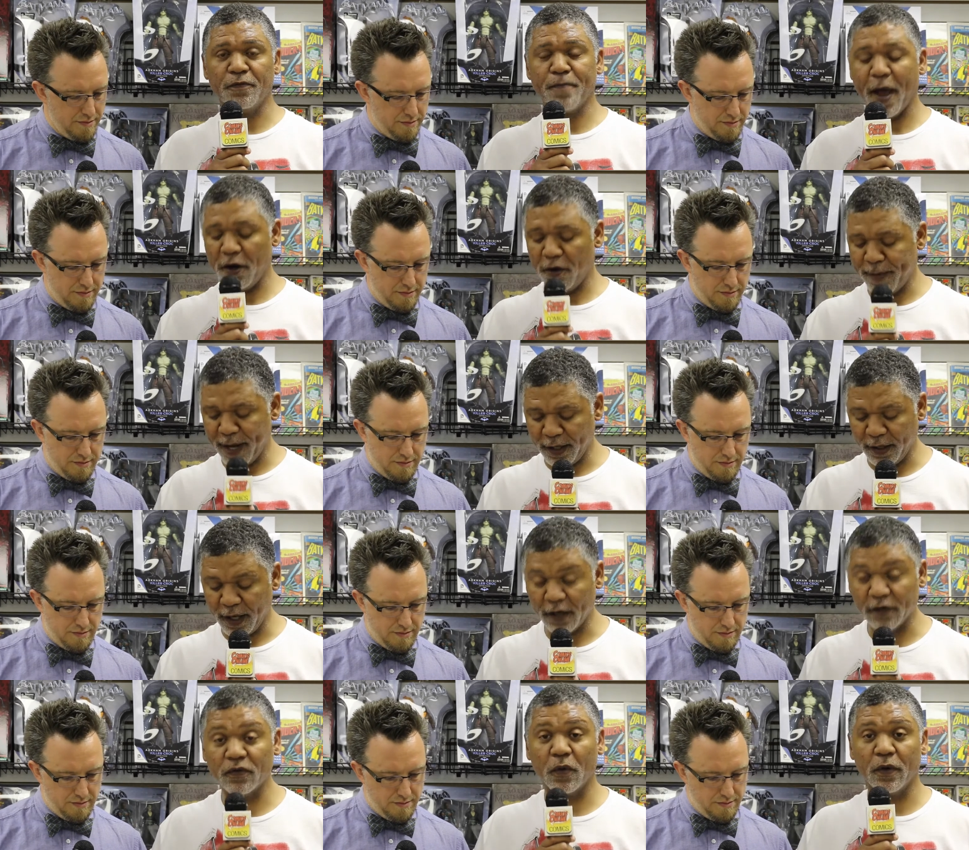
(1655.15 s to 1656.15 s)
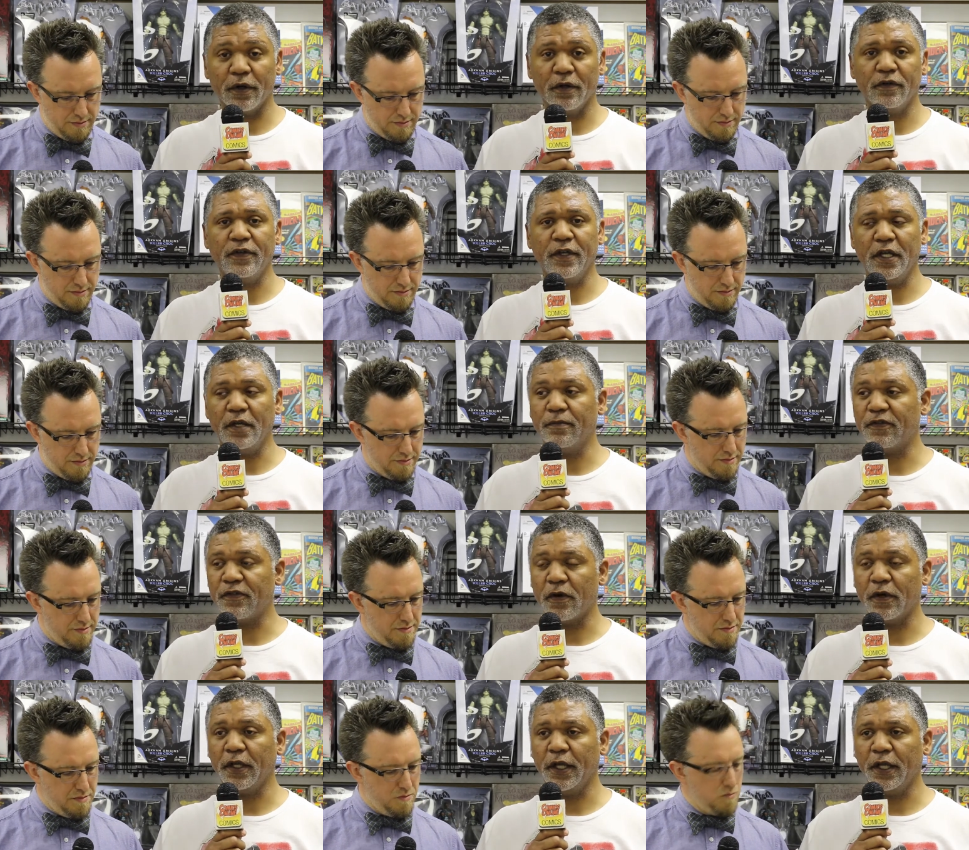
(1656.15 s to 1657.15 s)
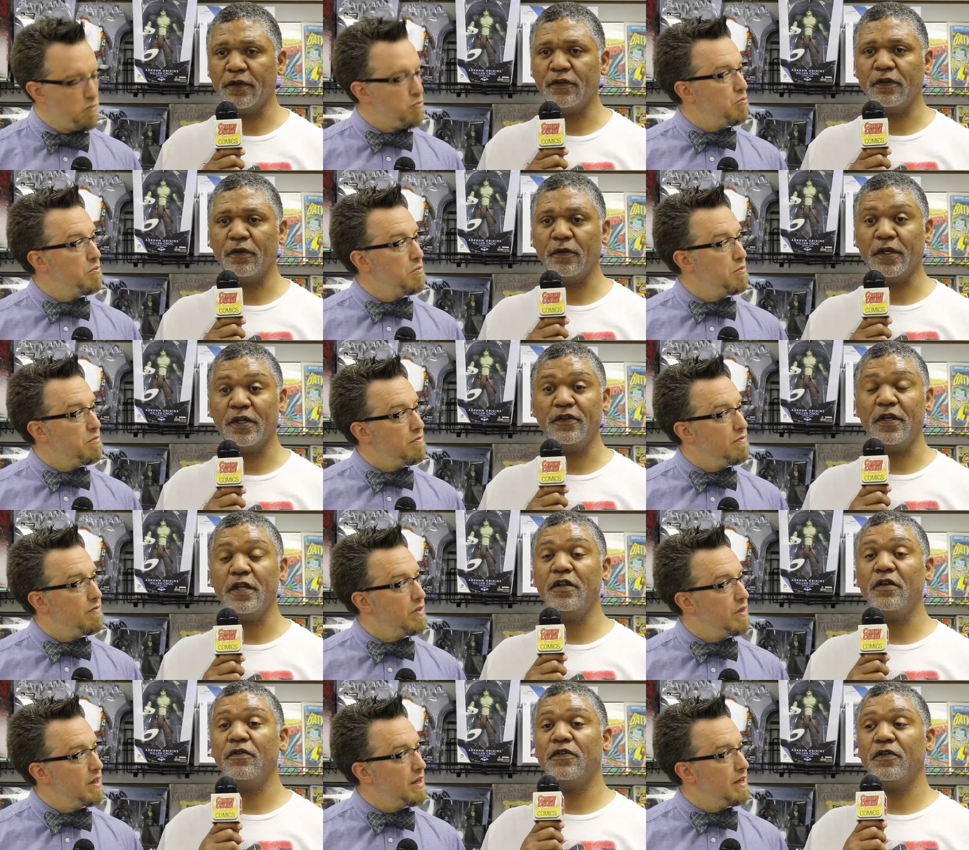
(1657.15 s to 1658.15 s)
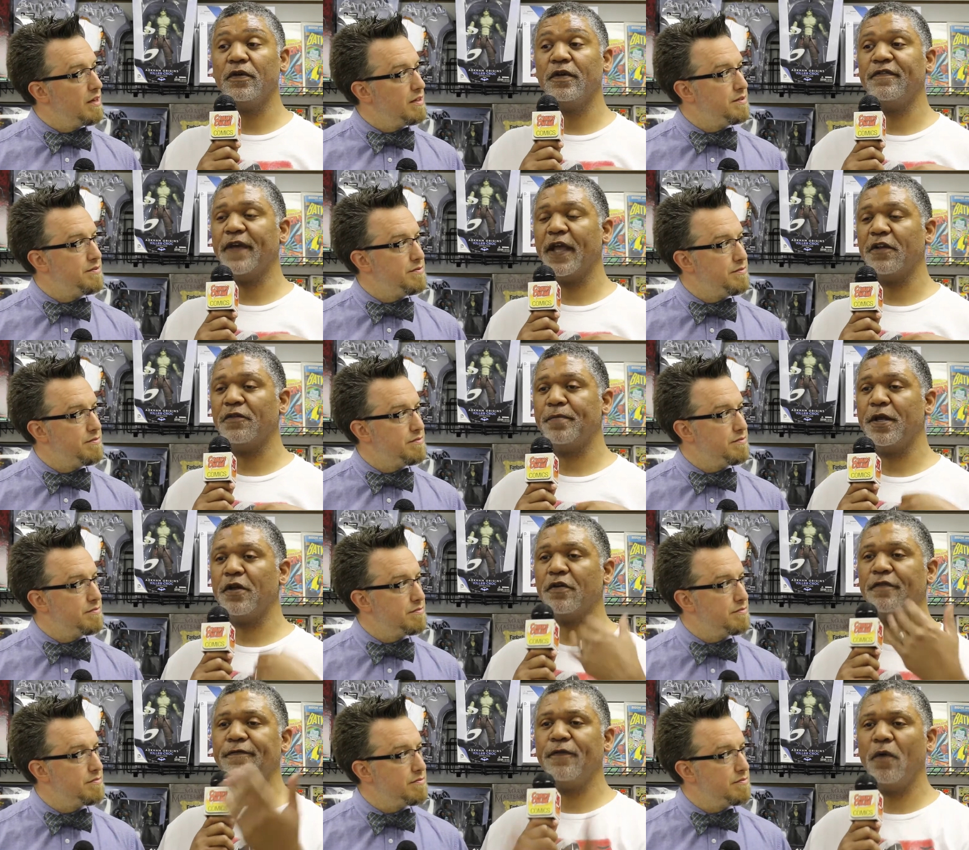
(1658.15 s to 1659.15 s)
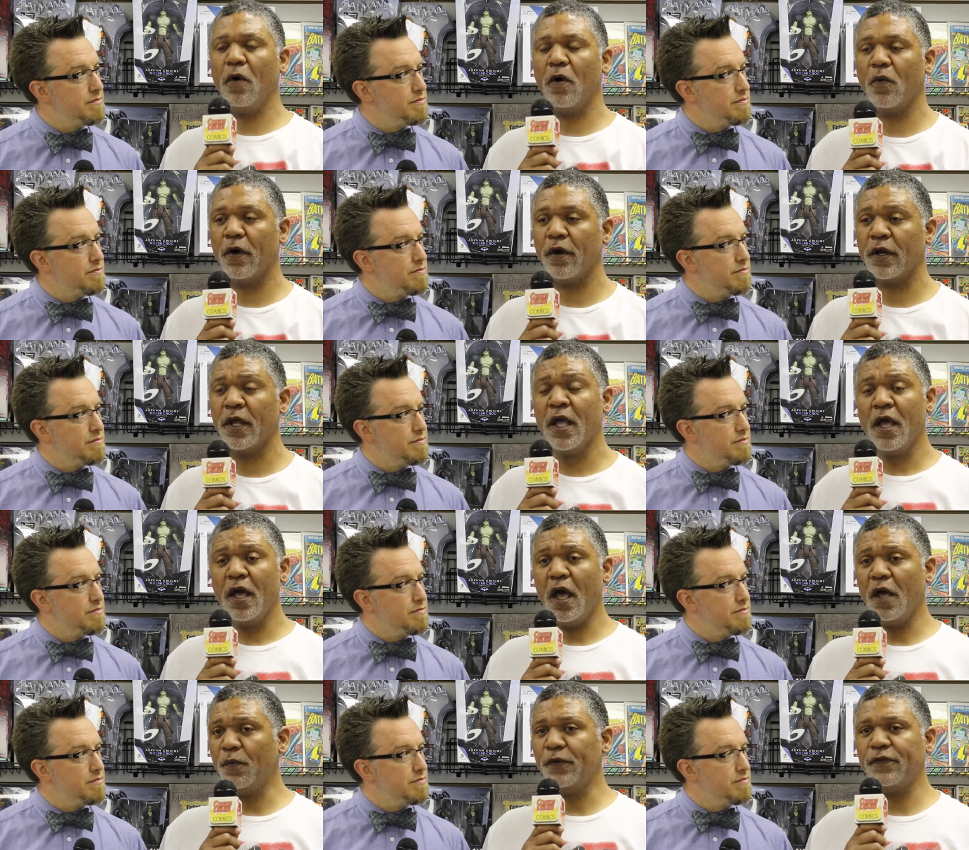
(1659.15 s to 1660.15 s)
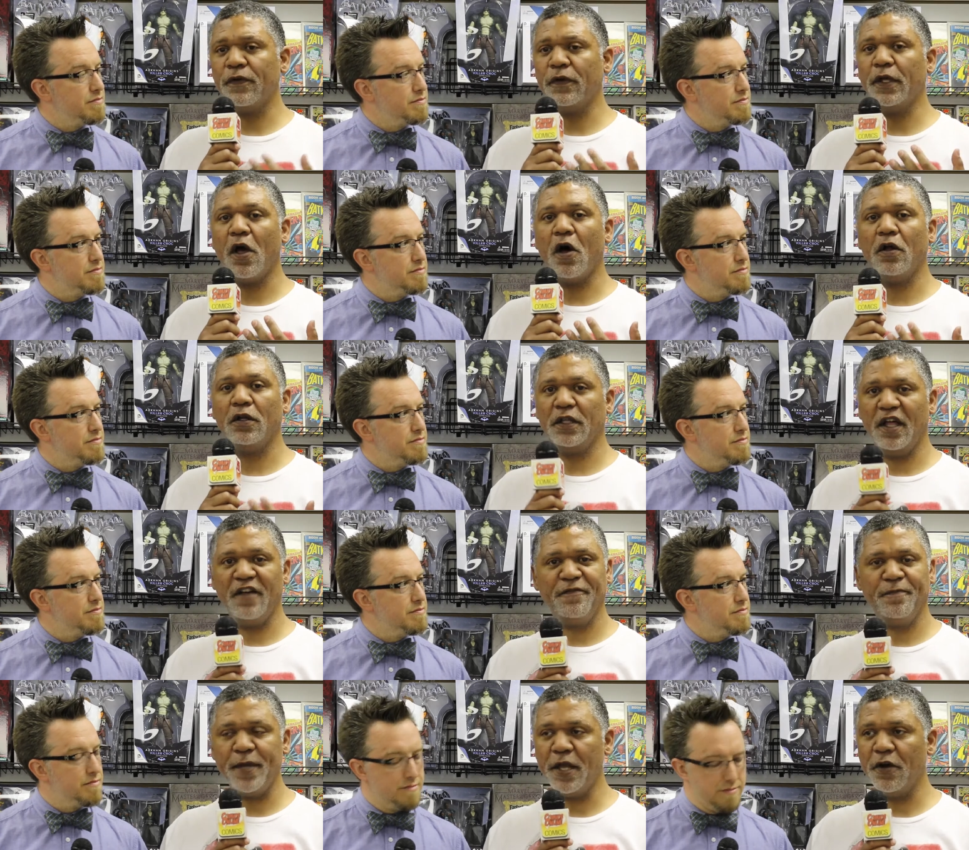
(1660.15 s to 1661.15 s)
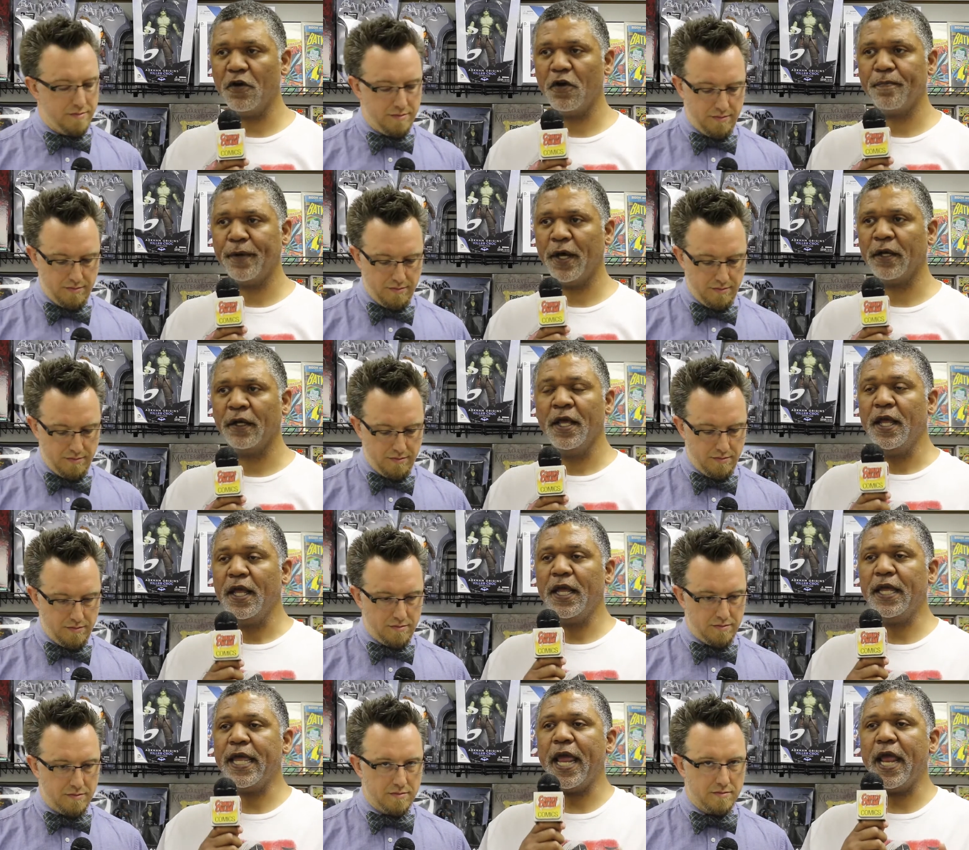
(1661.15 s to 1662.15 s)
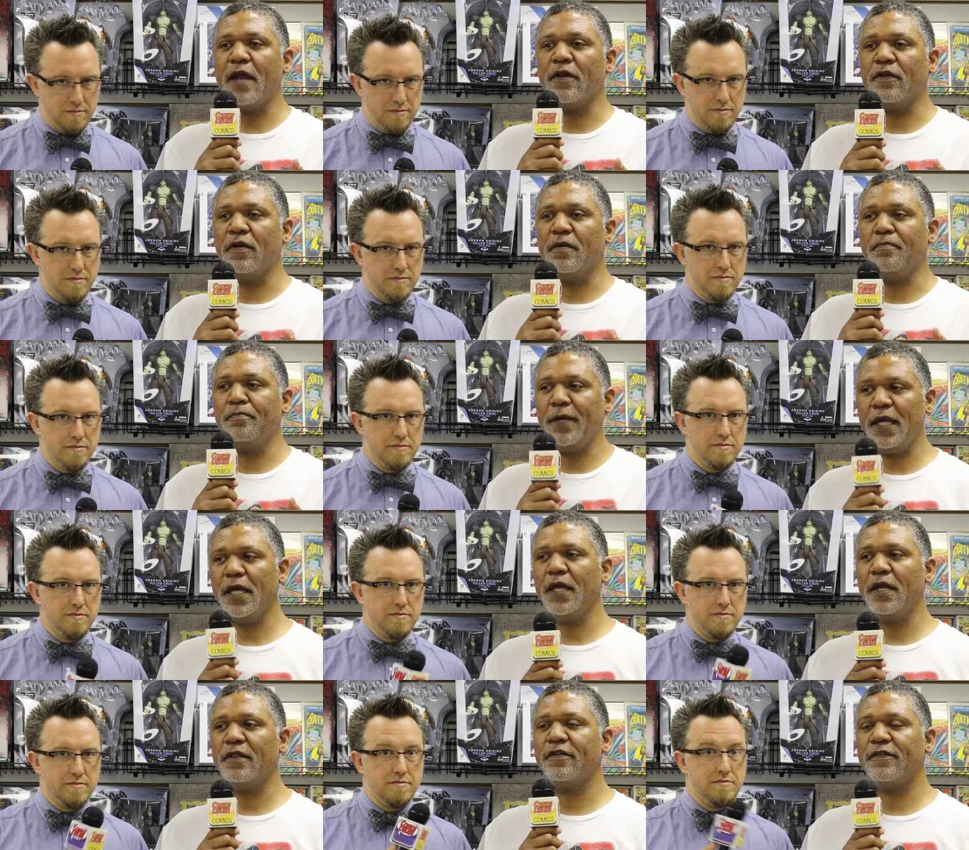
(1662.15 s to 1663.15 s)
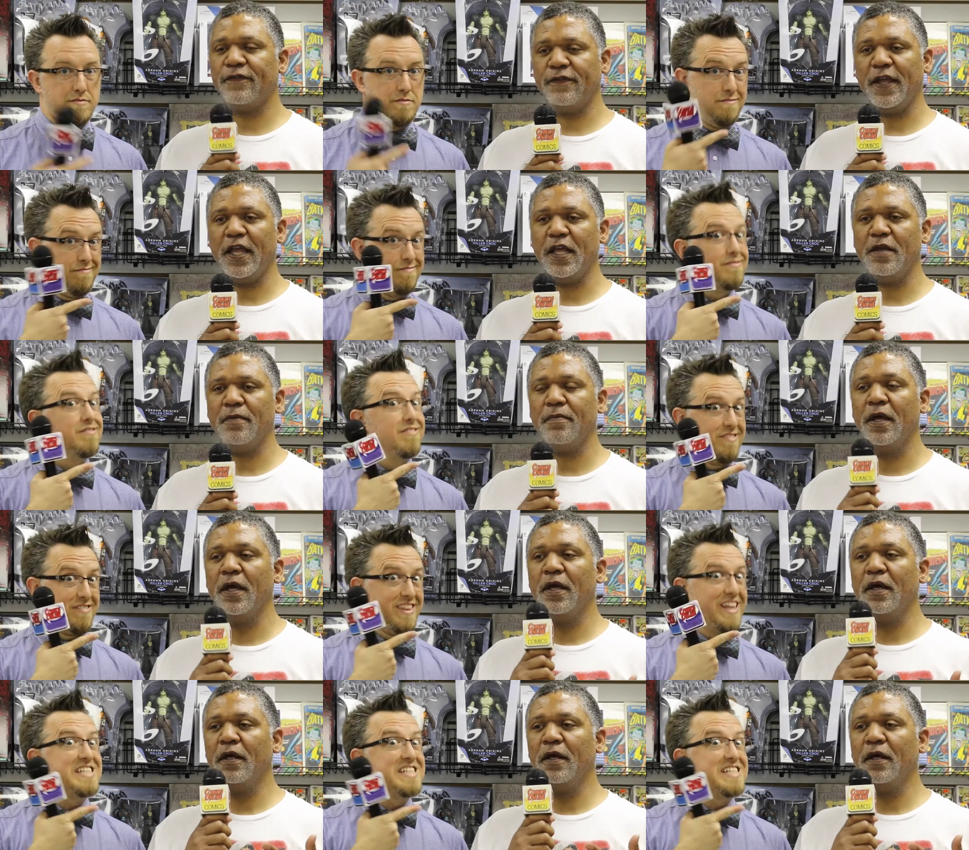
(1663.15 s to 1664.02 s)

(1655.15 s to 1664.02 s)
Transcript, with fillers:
Speaker 1: Spider-Man, the editorial team, certainly, to continue to advance Peter forward. We certainly all love Peter, but he can't be the same